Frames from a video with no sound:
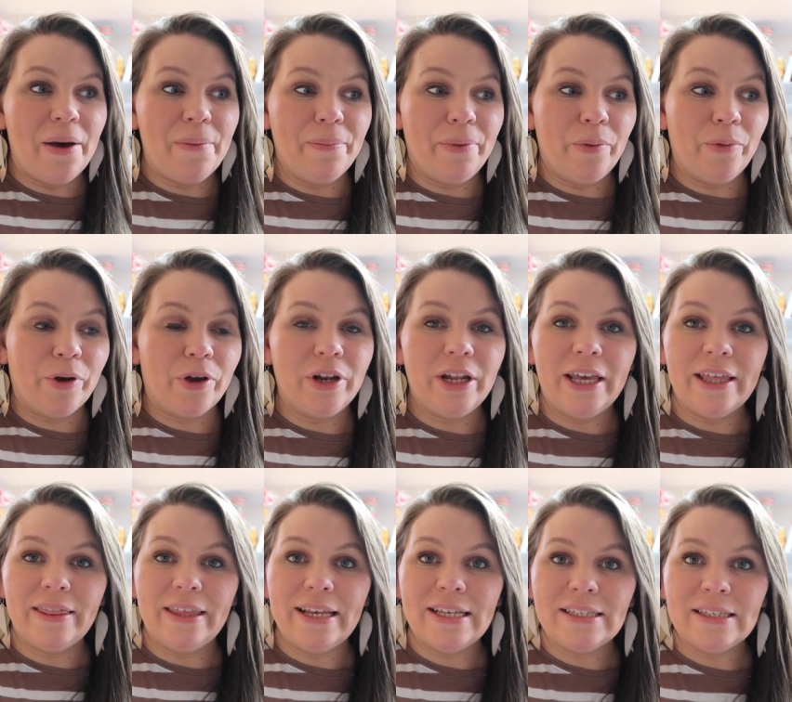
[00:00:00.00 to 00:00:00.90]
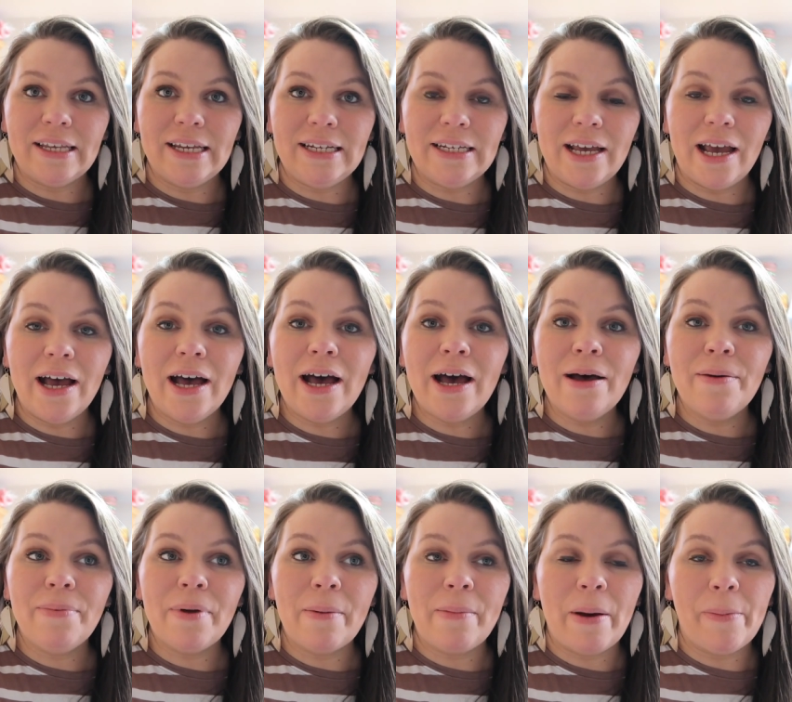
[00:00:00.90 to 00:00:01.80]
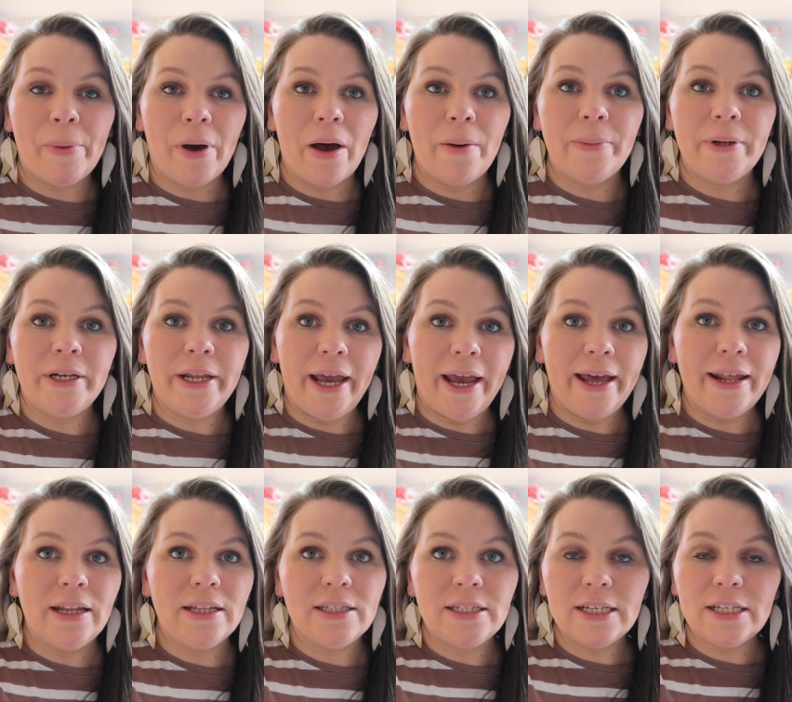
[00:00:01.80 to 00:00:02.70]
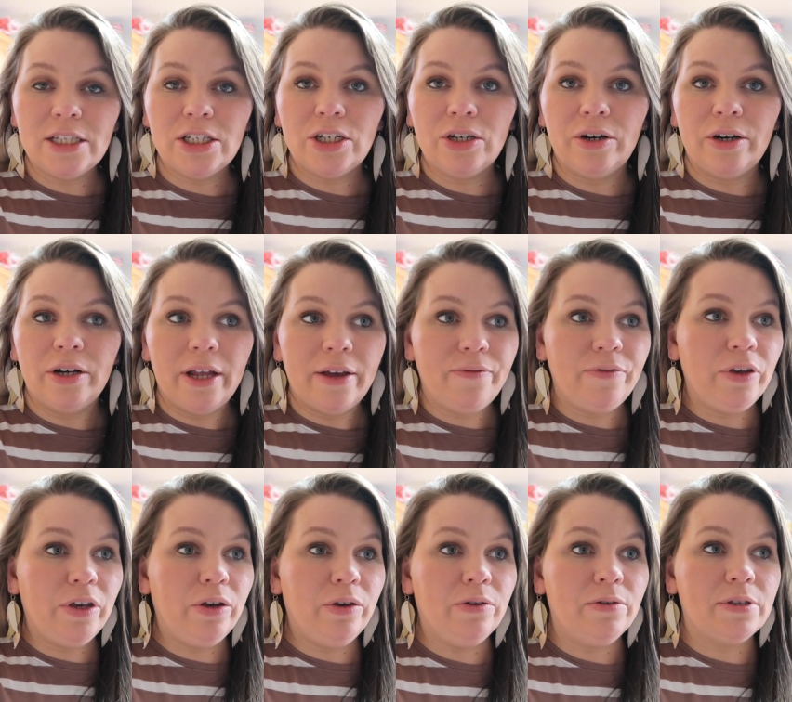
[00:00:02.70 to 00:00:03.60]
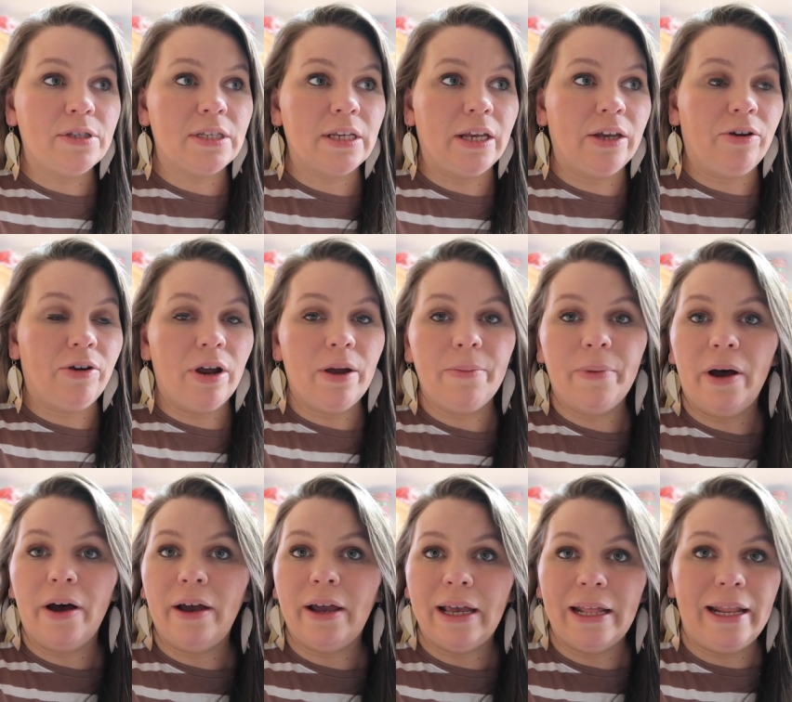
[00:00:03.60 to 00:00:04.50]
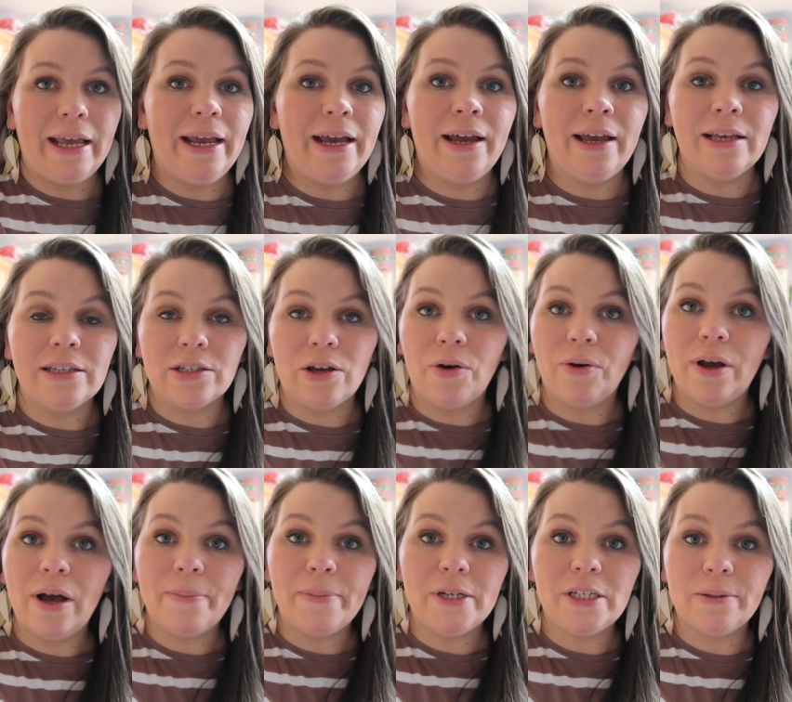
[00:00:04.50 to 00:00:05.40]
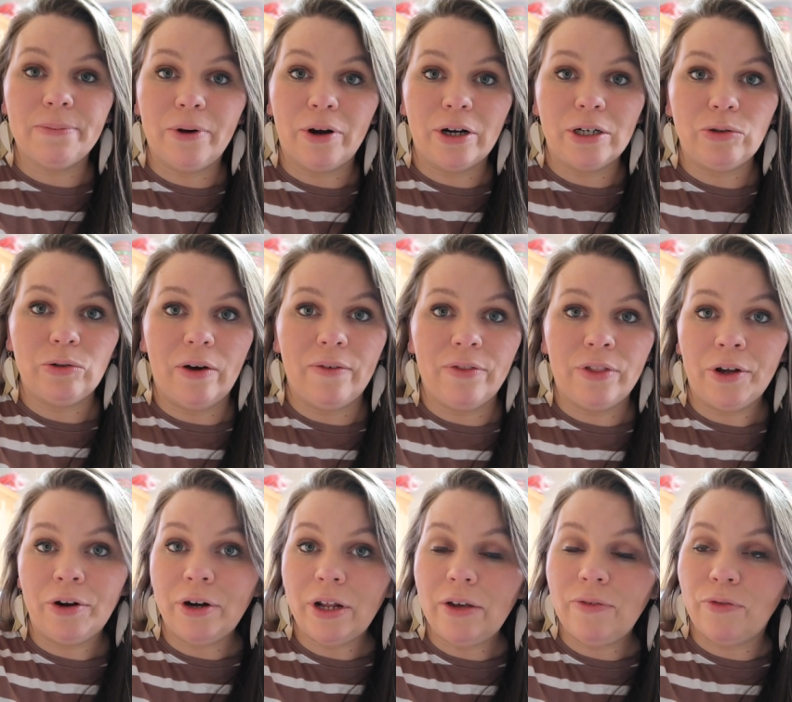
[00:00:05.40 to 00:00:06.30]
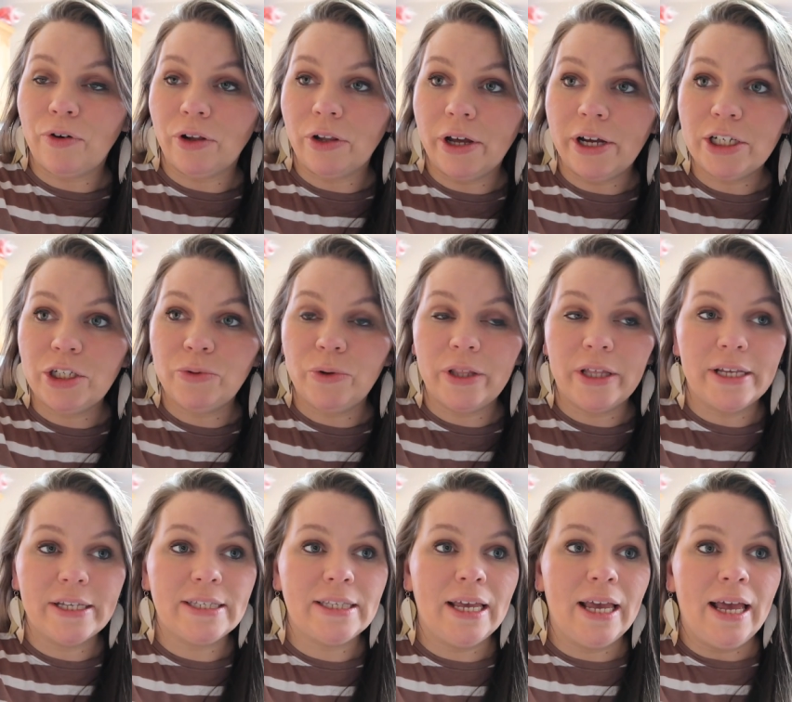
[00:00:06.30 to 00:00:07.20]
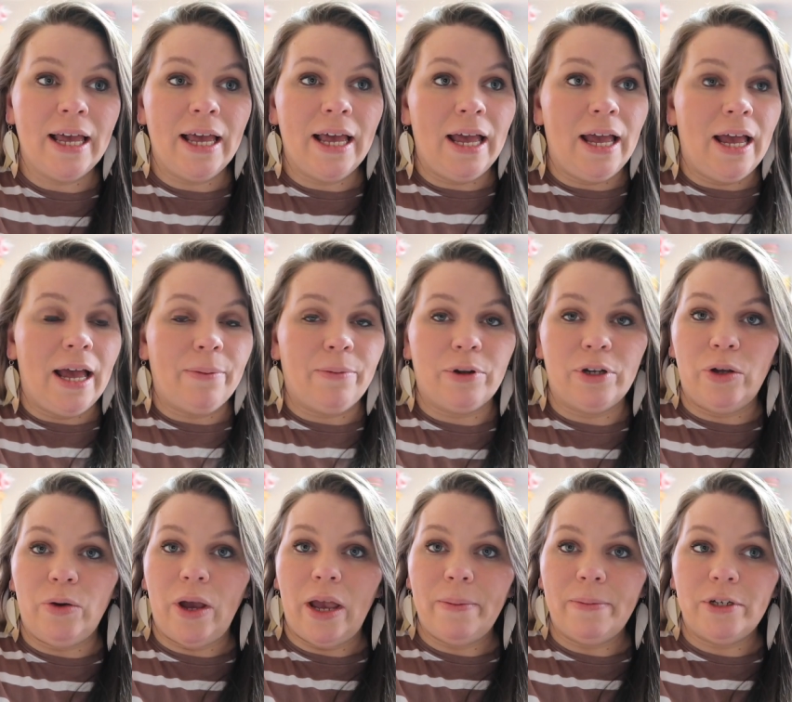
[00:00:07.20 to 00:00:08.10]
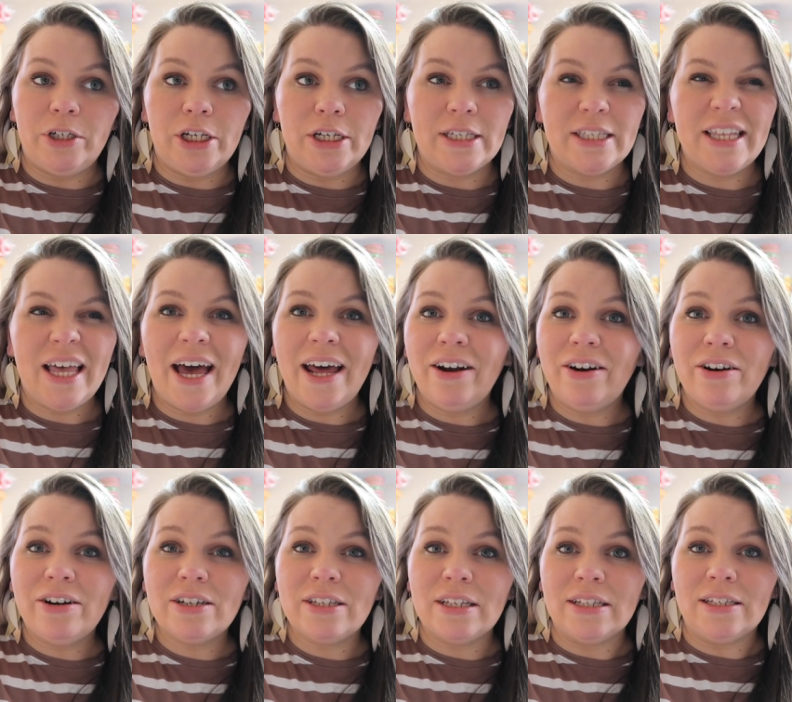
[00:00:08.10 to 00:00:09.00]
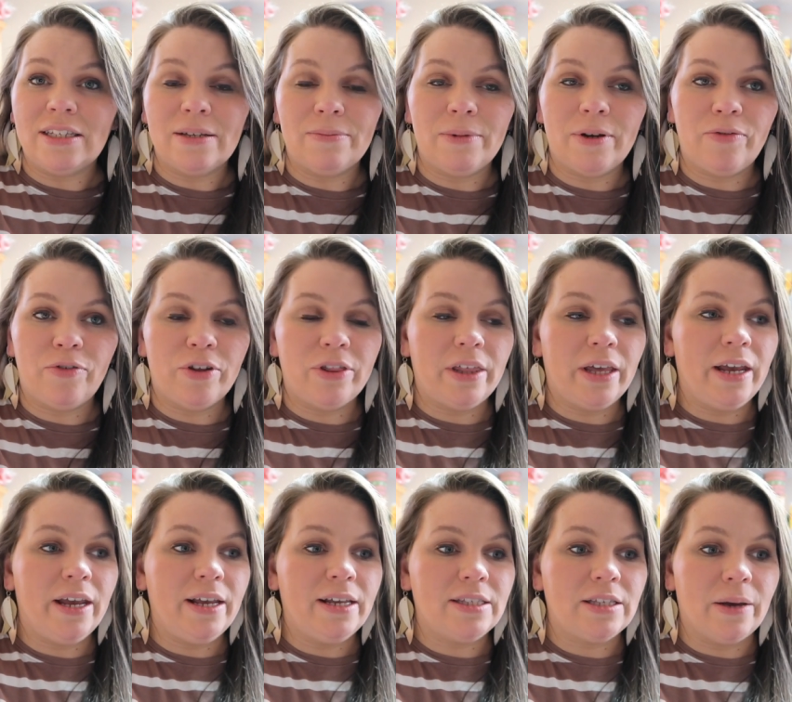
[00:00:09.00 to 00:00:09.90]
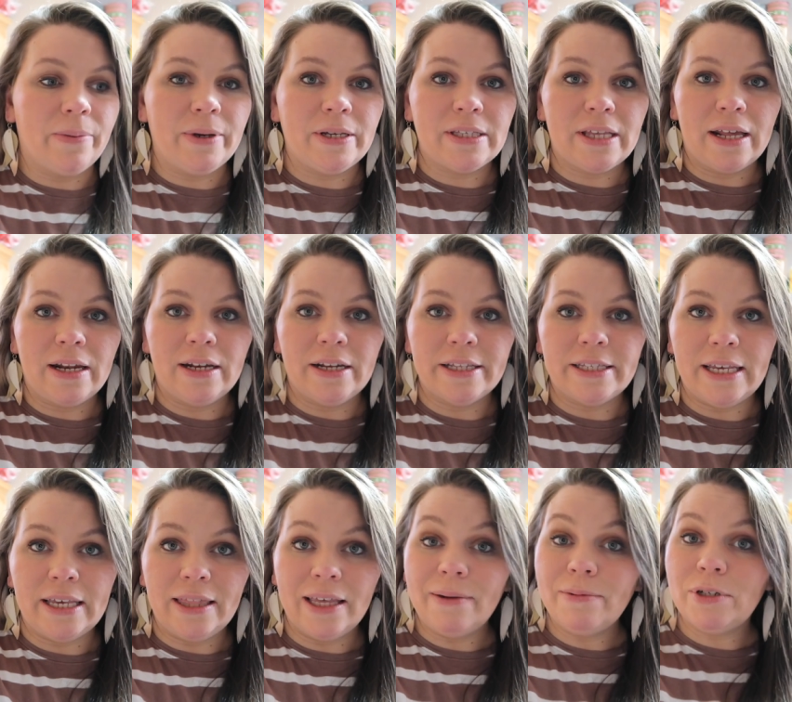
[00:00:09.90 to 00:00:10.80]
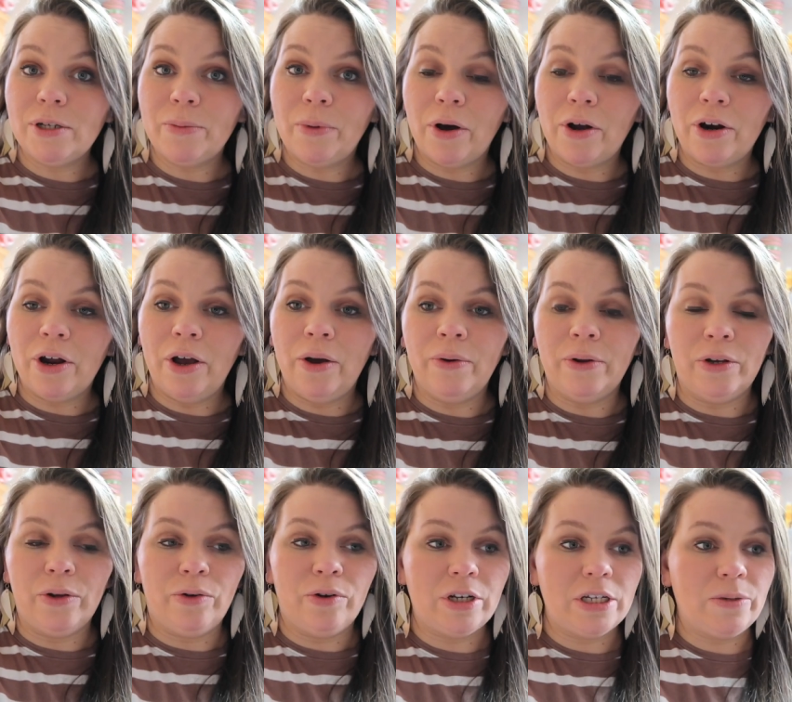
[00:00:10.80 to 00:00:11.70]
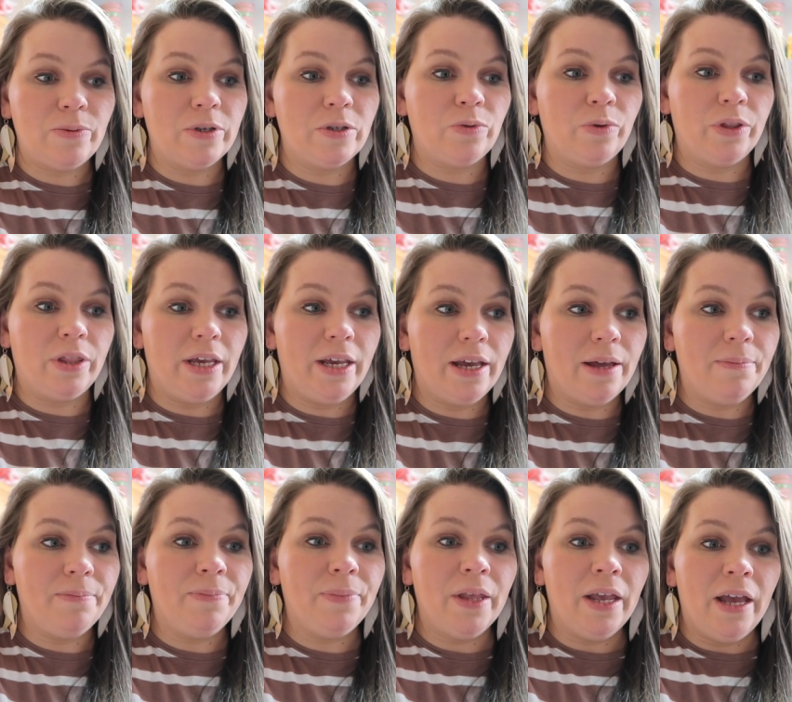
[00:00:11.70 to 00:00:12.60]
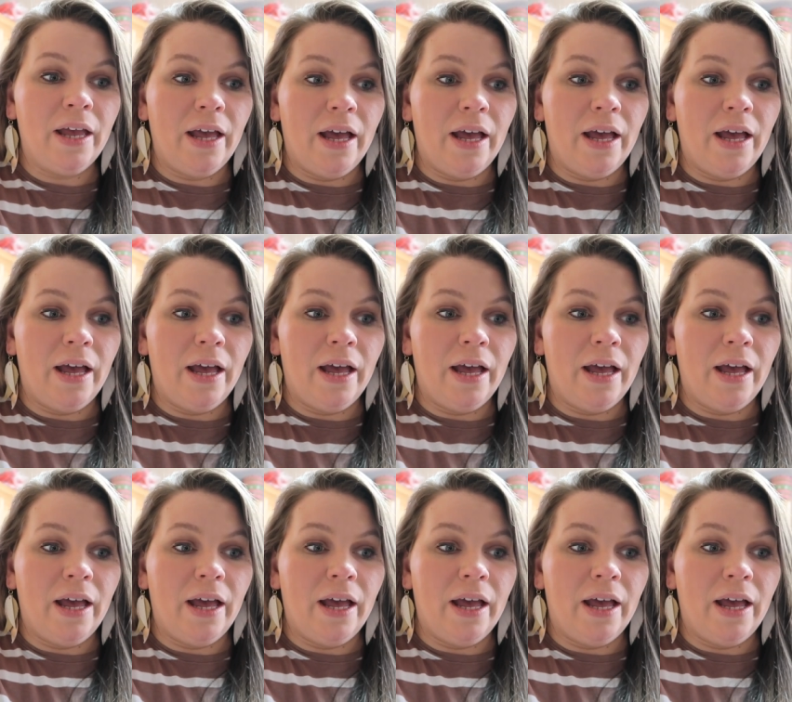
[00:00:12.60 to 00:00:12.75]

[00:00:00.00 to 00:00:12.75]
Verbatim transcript: Um, but we're gonna get things cleaned up. My mom and dad and sister and nephews and grandma and aunt is all coming tomorrow at 12.30 for lunch with us. I'm gonna do ham and cheese sliders and some different things. So I'm excited to see them tomorrow and do Christmas with them.